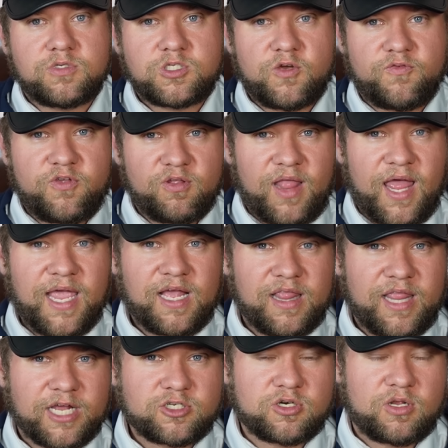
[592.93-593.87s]
So if you like
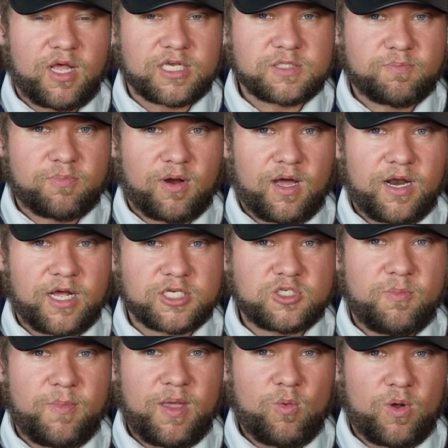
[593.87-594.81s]
Electrolux products,
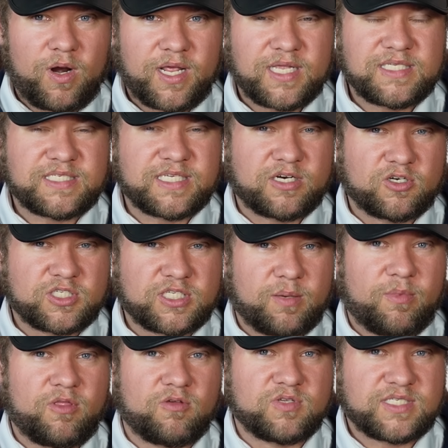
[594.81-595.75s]
you may want to consider
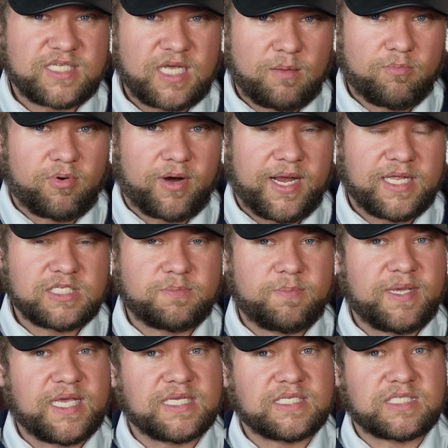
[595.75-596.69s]
some of those sub brands
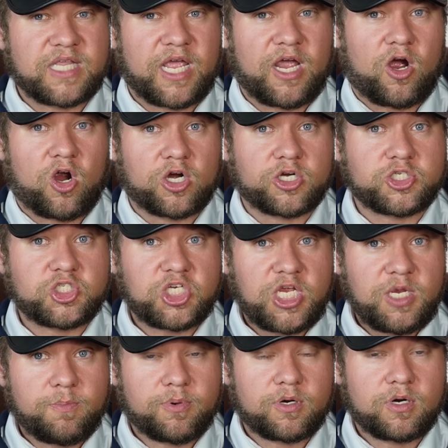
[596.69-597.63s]
because they are
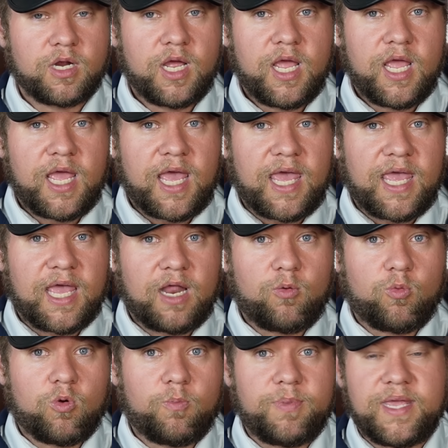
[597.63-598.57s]
cheaper
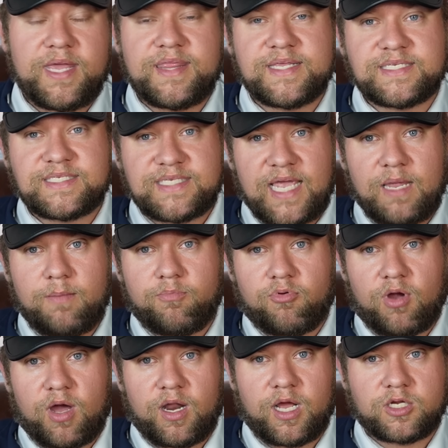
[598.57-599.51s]
and will be the same
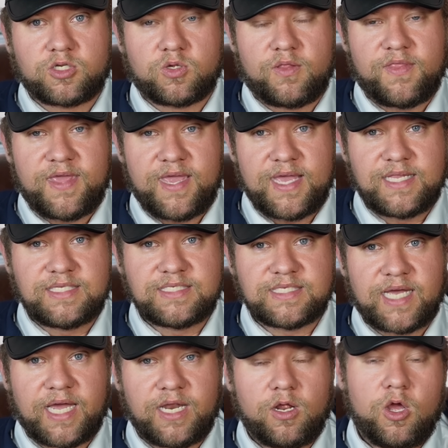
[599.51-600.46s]
product on the
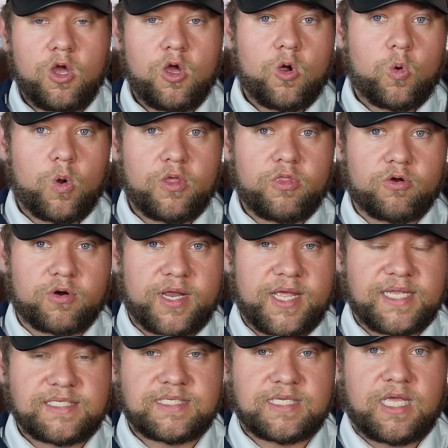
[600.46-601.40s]
inside, whether
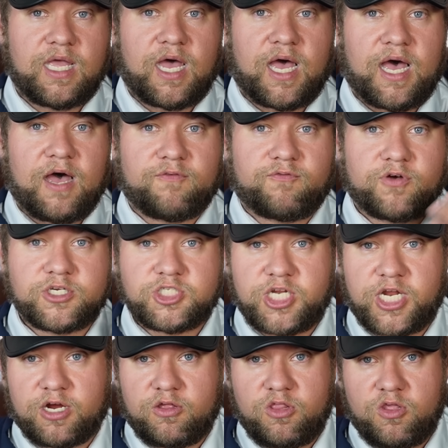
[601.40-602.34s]
it's uh,
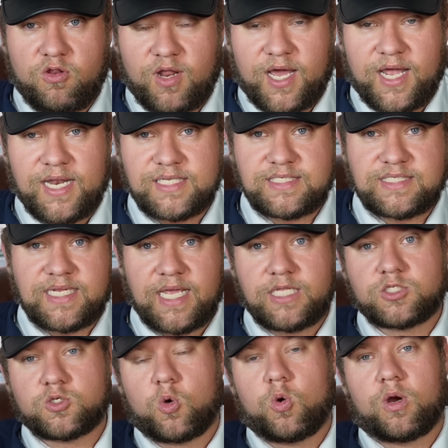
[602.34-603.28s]
Frigidaire in the United
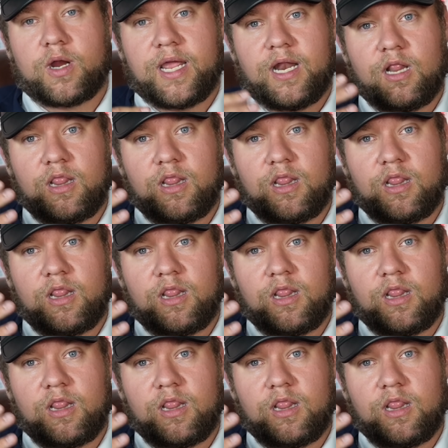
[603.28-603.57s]
States or an